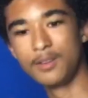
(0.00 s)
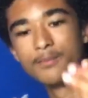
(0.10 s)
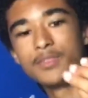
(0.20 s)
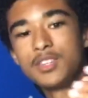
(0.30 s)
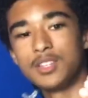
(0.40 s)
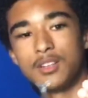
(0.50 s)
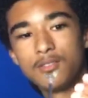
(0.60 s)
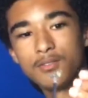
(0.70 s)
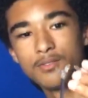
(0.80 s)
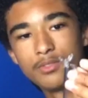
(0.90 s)
And then
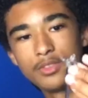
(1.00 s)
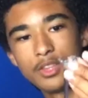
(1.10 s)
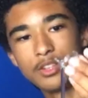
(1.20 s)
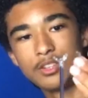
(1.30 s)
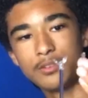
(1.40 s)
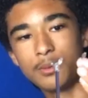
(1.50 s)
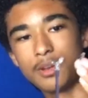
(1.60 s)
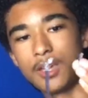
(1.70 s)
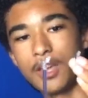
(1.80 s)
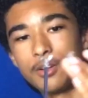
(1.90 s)
this if you want
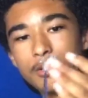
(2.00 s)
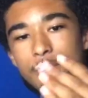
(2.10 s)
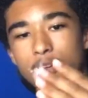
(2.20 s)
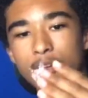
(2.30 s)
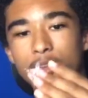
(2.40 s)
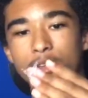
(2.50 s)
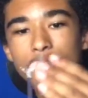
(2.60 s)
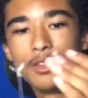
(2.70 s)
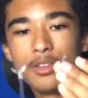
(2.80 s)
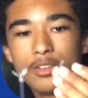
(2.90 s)
to angle the
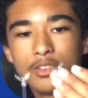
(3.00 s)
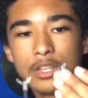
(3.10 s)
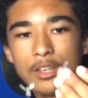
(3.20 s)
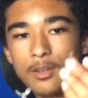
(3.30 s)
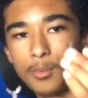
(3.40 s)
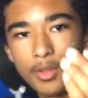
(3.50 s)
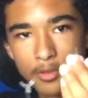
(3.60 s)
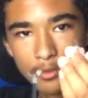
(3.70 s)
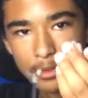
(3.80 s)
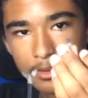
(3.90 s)
stand a bit
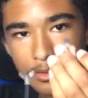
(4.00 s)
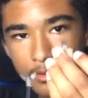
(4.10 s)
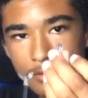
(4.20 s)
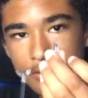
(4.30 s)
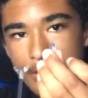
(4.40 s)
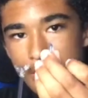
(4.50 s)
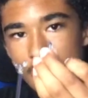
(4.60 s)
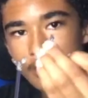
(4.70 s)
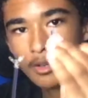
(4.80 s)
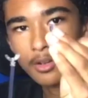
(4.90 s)

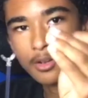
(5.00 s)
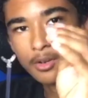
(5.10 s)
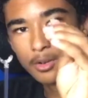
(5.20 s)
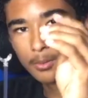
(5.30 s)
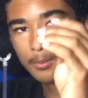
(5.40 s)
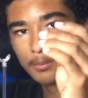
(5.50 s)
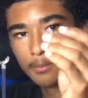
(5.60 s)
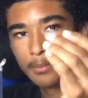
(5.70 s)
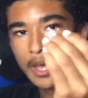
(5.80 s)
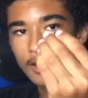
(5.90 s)
forward or
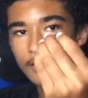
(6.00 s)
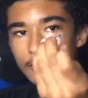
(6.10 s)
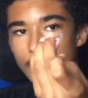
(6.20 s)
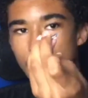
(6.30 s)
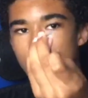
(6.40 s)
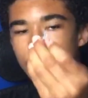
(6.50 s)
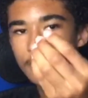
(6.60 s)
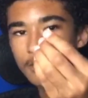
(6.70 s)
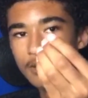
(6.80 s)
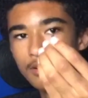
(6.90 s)
back if you
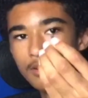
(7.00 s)
angle it.